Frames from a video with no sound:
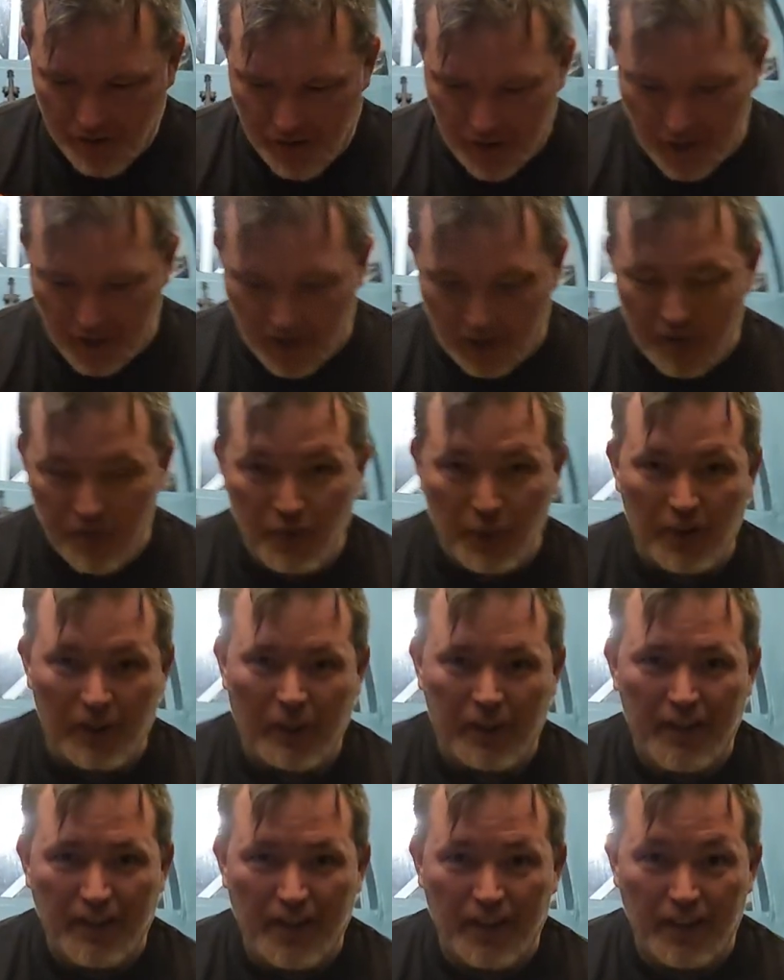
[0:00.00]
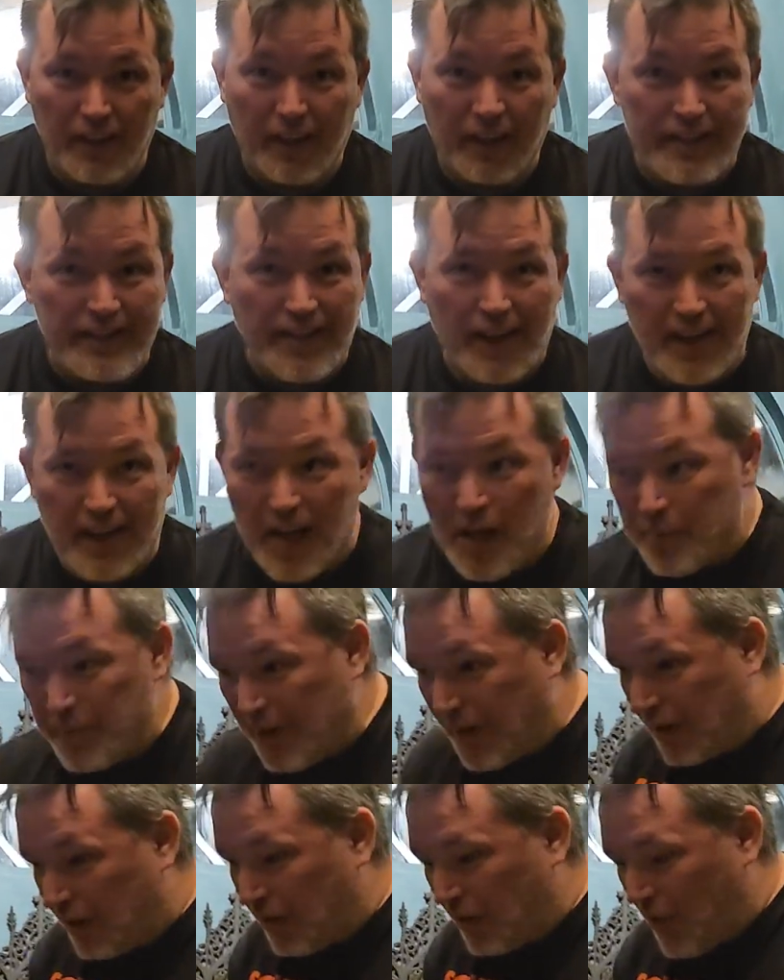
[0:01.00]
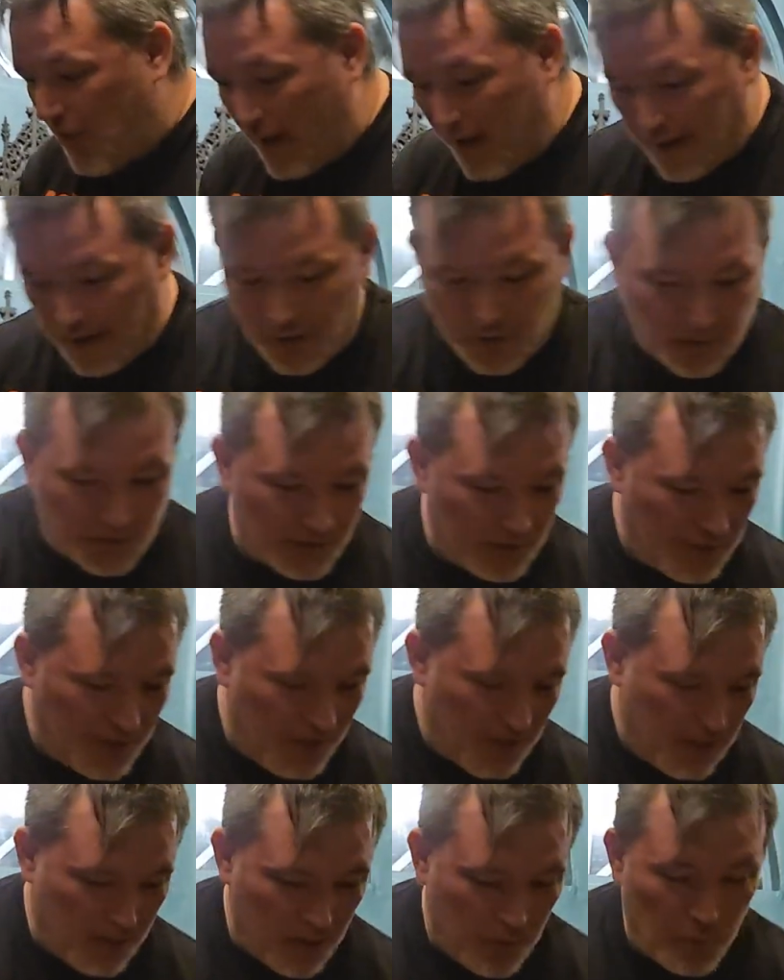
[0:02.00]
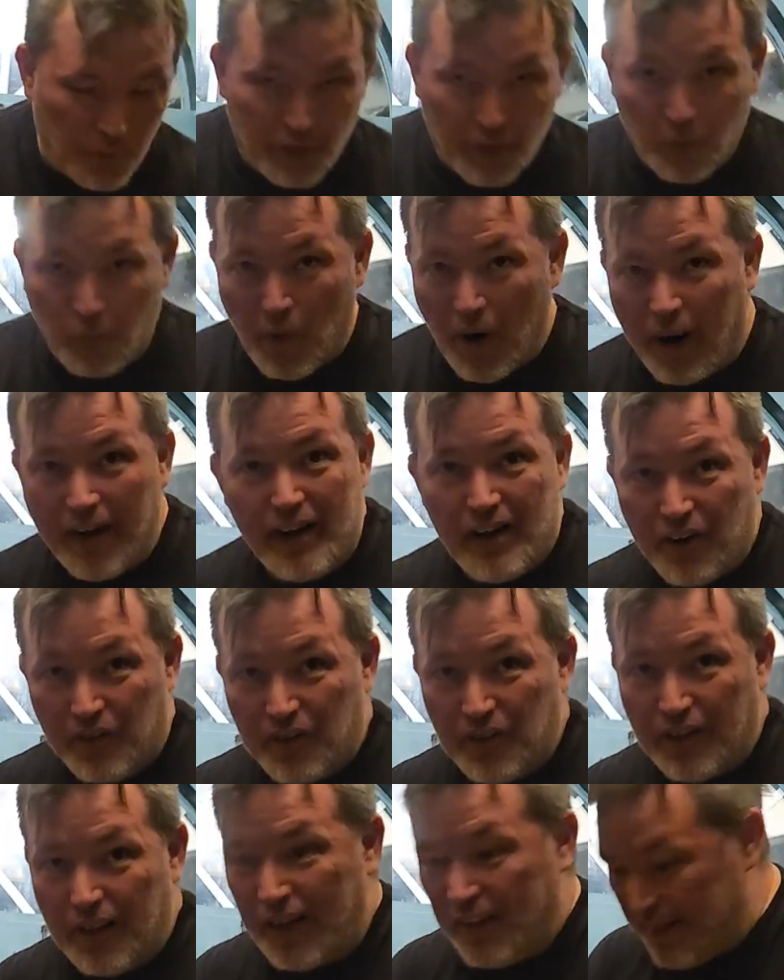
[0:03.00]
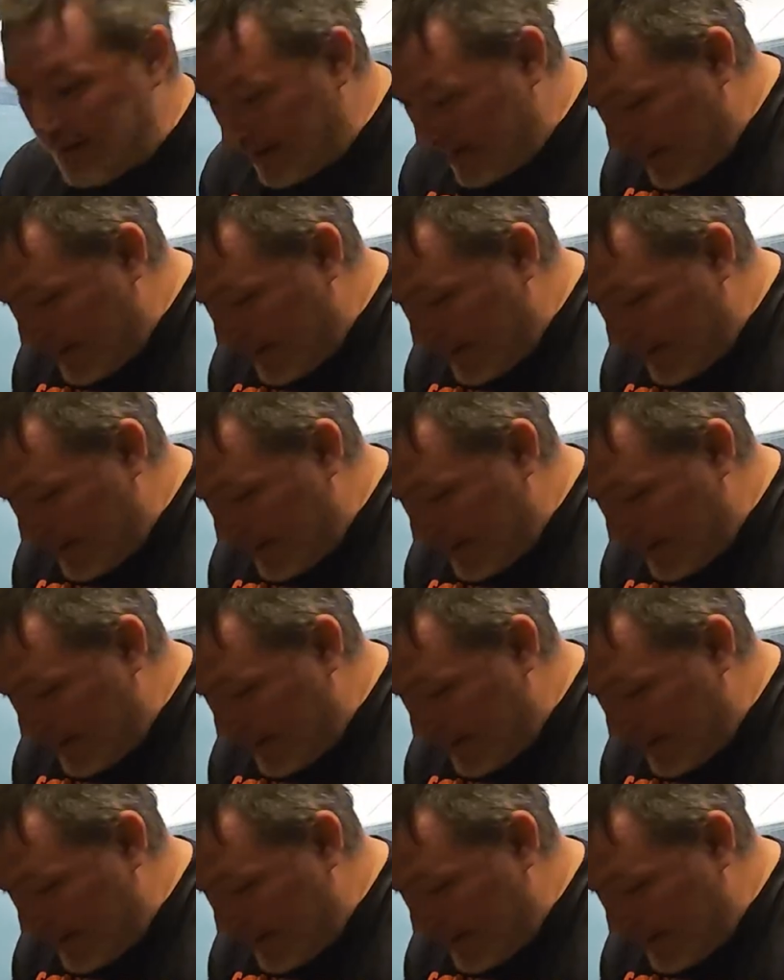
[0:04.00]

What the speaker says: here. So he can get like a dynamic low angle with a wide angle lens.